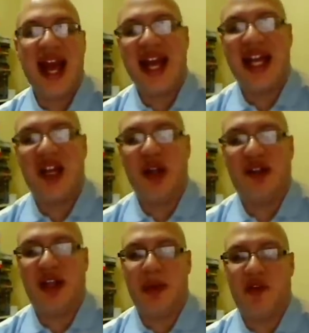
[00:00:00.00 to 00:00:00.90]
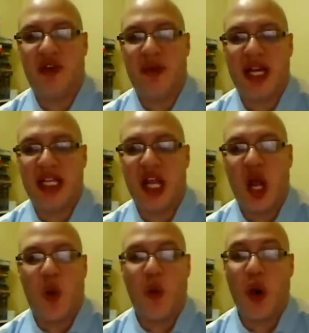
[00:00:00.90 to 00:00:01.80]
Hey, what's up everybody?
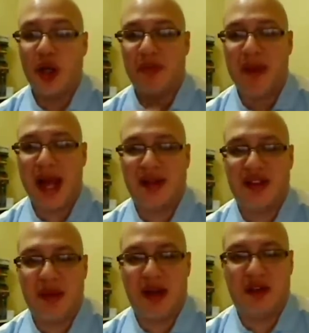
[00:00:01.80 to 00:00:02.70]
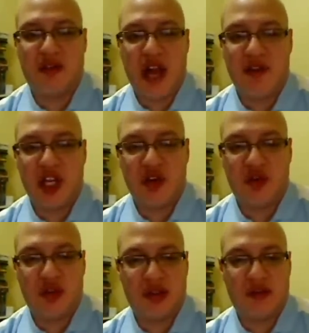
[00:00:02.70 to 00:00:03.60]
Welcome back to my Survivor
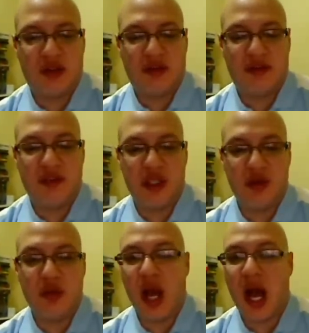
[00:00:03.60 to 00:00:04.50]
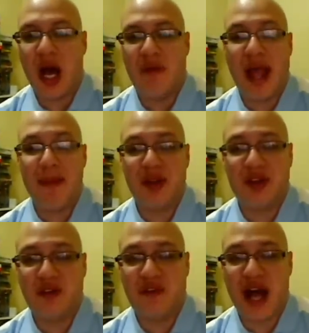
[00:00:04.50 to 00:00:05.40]
Heroes vs. Villains review of
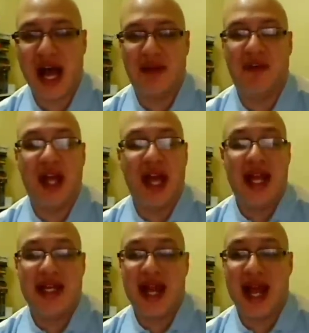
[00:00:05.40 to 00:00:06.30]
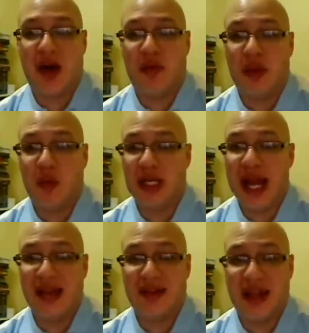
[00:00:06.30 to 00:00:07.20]
episode 5. Now, we
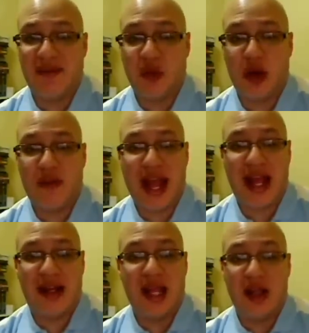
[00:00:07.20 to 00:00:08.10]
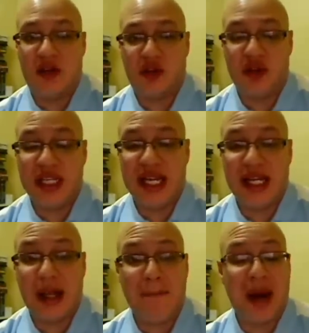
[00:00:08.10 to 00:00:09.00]
last left off at Cirie
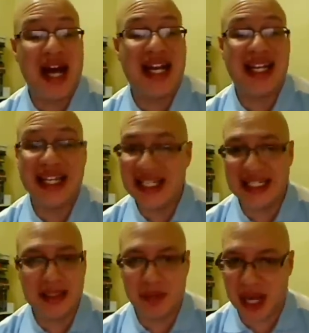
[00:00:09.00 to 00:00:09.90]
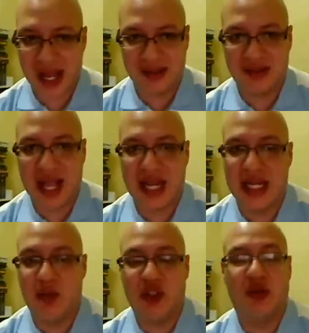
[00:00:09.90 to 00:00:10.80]
getting completely
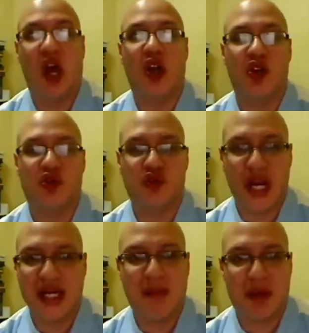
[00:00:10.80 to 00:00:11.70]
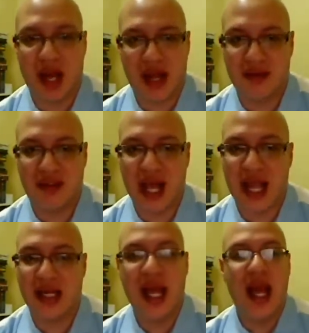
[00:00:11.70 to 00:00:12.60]
blindsided, which was a great
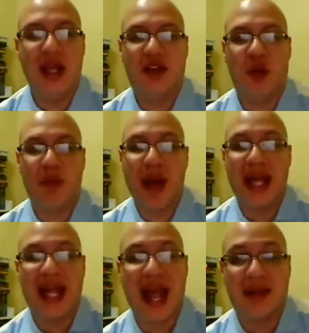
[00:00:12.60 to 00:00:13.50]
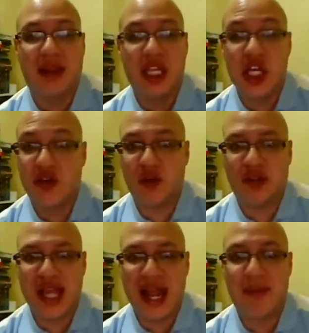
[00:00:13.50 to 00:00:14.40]
blindside. So we're back at the
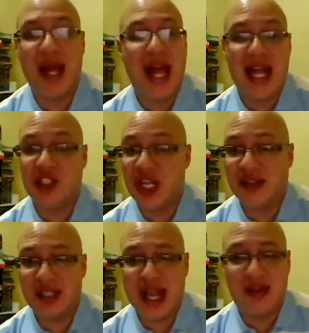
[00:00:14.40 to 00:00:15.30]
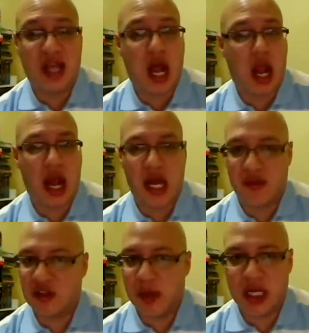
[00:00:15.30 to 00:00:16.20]
heroes camp and JT has a lot
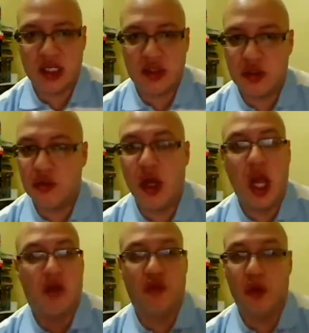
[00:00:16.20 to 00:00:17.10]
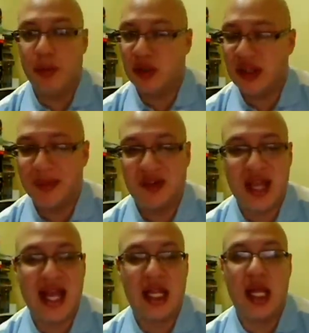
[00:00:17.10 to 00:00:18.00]
of explaining to do. Rupert's
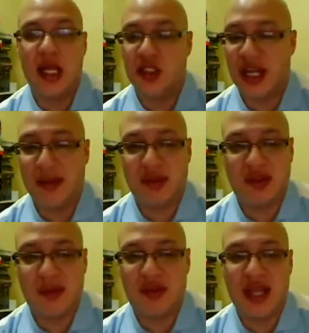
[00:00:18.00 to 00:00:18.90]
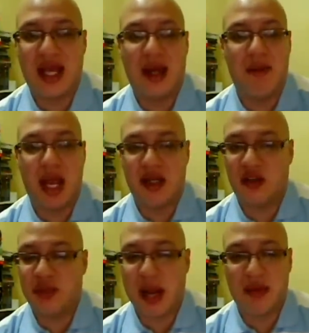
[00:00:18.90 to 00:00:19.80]
upset, James is upset,
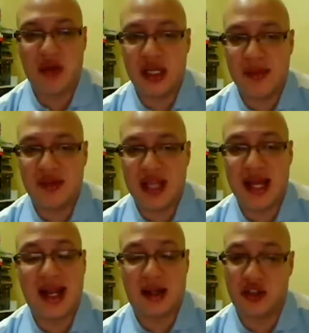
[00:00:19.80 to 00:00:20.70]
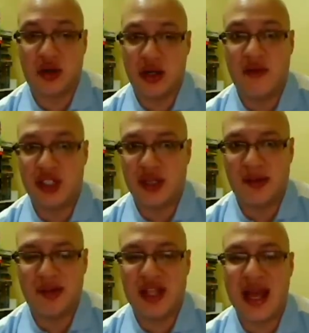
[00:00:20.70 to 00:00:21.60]
Amanda's probably really upset, like sure enough she is
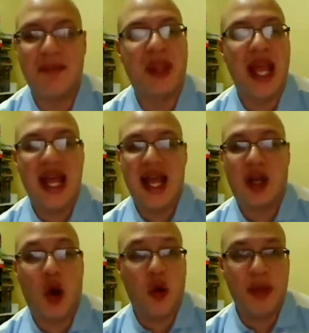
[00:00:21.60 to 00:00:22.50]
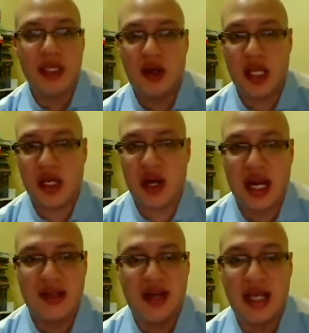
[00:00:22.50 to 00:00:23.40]
upset. Kobe on the other
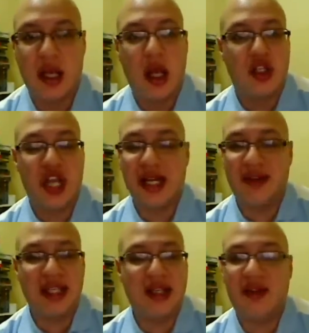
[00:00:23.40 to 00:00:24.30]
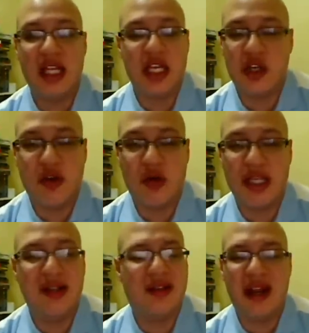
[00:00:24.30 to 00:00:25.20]
hand, he's like, JT is a hero,
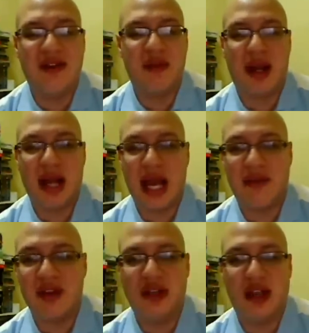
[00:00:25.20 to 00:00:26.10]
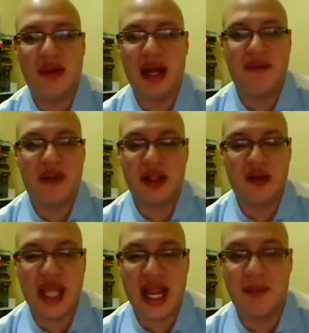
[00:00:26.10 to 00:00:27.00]
he saved my life in
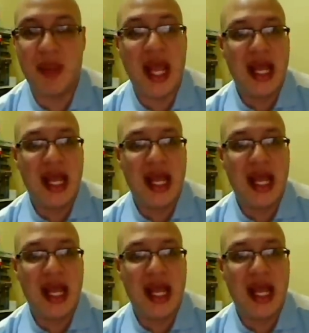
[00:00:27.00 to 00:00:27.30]
this game.